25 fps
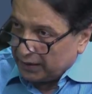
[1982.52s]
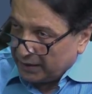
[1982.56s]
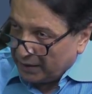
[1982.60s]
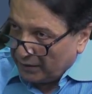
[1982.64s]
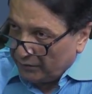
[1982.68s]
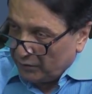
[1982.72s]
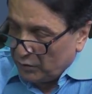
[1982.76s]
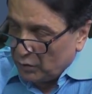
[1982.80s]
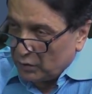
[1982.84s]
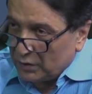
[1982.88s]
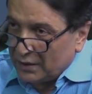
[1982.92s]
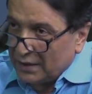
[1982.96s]

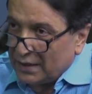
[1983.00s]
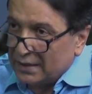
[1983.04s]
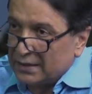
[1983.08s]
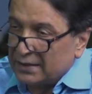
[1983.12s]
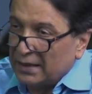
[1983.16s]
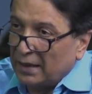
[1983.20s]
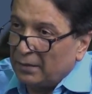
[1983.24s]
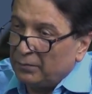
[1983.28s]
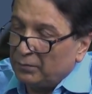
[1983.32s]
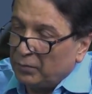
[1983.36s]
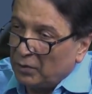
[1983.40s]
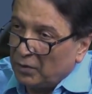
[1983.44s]
gave you the
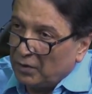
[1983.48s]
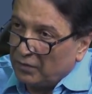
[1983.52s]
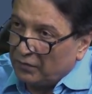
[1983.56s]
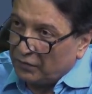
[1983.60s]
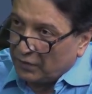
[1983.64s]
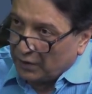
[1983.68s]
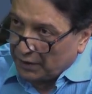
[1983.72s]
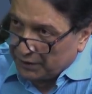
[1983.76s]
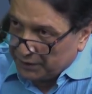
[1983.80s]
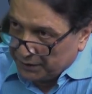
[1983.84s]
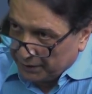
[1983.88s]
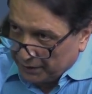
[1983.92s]
example of
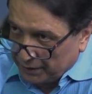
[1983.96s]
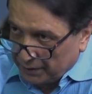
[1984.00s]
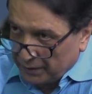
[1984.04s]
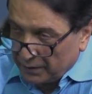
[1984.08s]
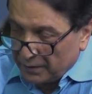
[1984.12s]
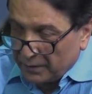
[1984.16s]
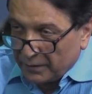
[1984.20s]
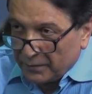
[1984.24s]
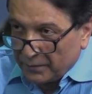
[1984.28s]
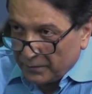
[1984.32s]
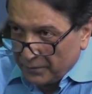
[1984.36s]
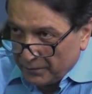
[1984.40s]
Russia.
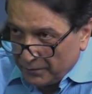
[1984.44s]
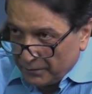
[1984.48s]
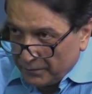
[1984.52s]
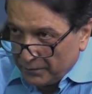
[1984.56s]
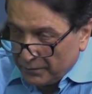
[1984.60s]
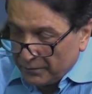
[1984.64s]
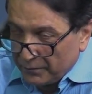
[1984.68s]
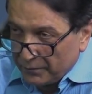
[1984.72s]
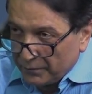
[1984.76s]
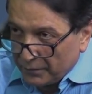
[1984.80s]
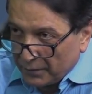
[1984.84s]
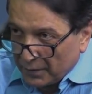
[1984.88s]

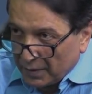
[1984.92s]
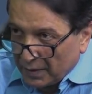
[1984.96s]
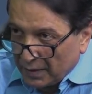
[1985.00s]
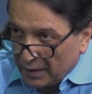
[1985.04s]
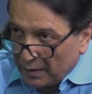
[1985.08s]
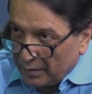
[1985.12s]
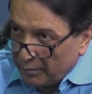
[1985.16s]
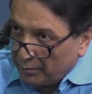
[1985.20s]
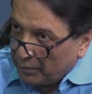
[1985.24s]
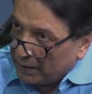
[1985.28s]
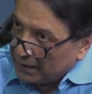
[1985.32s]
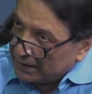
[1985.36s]

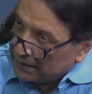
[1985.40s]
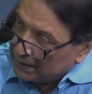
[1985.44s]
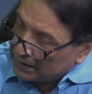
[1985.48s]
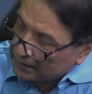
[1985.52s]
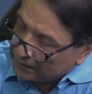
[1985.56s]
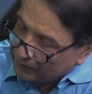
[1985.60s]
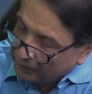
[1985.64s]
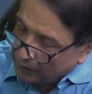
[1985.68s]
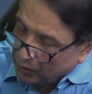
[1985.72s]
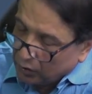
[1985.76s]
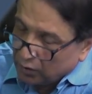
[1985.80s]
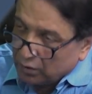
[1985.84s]

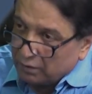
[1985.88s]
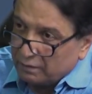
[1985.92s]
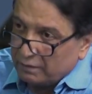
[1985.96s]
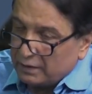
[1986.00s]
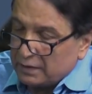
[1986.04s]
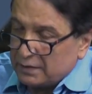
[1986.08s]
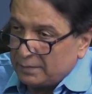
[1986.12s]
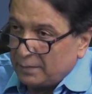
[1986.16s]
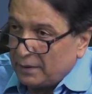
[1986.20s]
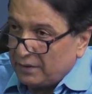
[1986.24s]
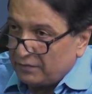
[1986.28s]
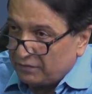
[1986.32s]
Budgets will
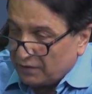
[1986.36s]
always be